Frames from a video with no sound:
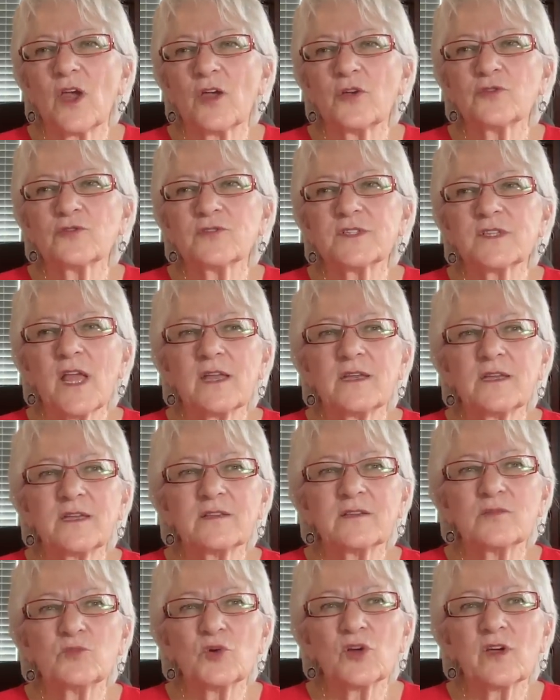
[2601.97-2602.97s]

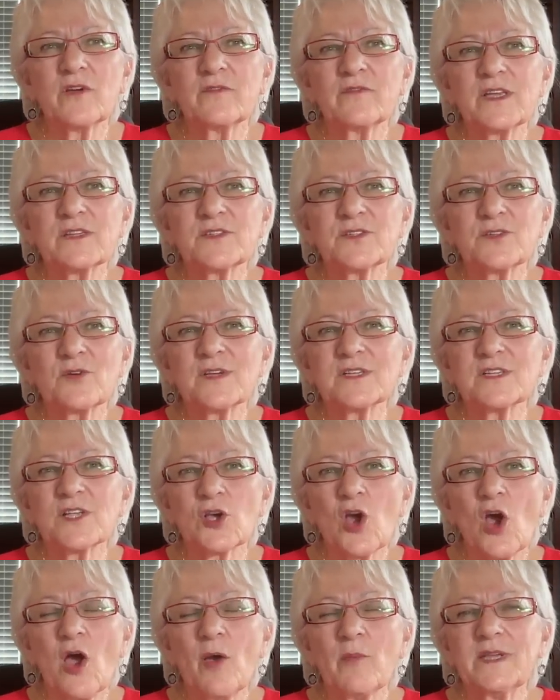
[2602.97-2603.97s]
understanding the Book of Esther as
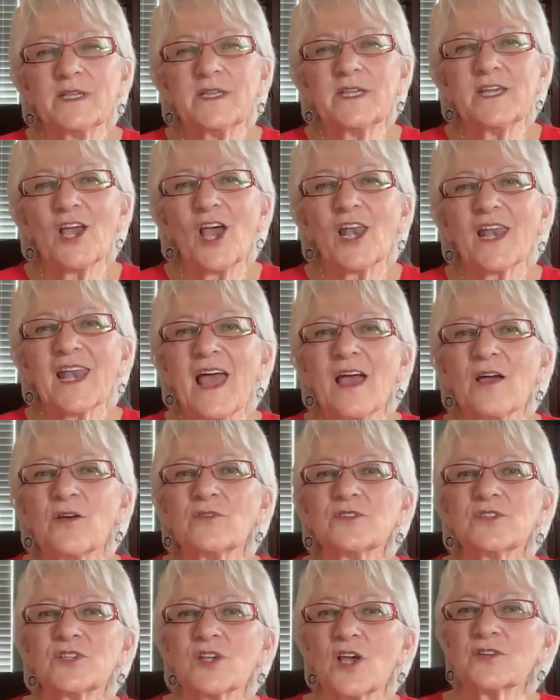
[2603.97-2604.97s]
a comedy
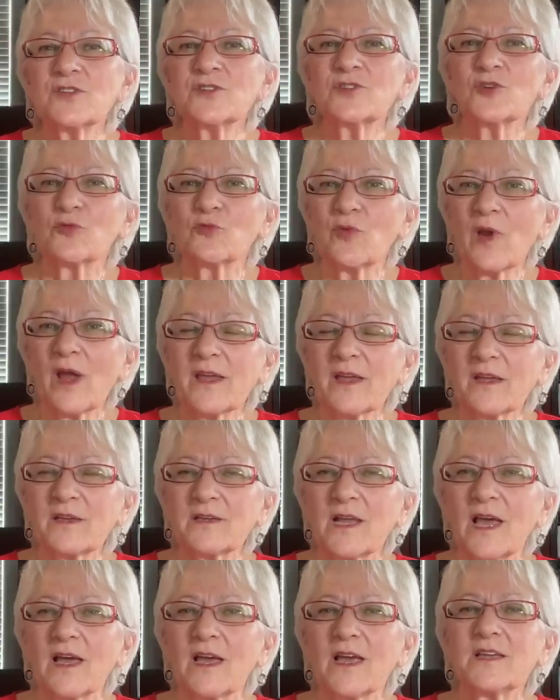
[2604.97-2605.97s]
allows us to
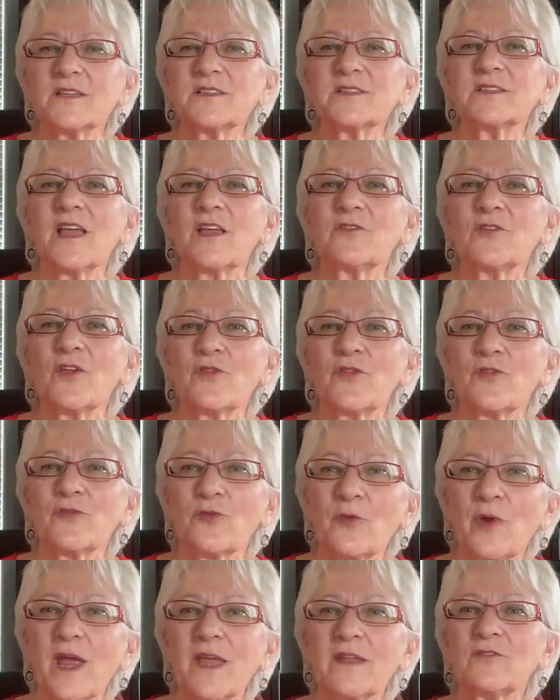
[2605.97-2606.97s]
recognize that the
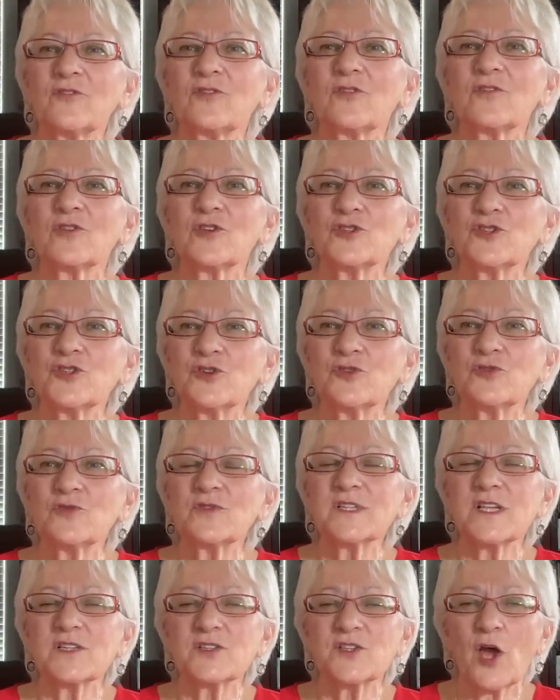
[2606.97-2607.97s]
threat to the
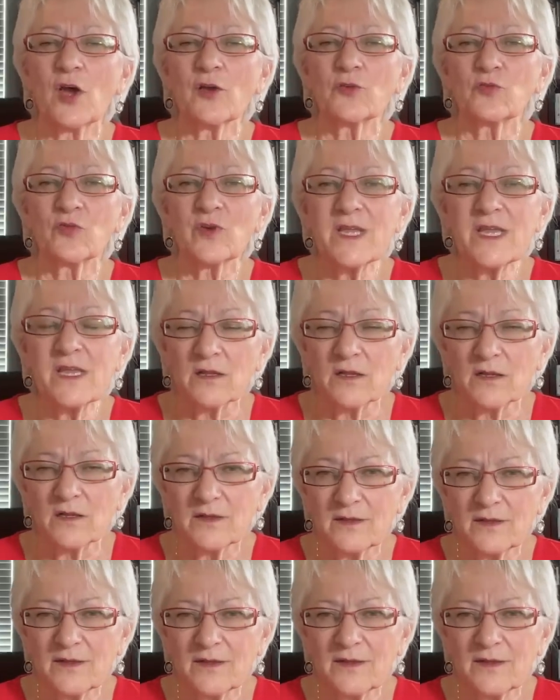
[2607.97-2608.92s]
Jews is not real.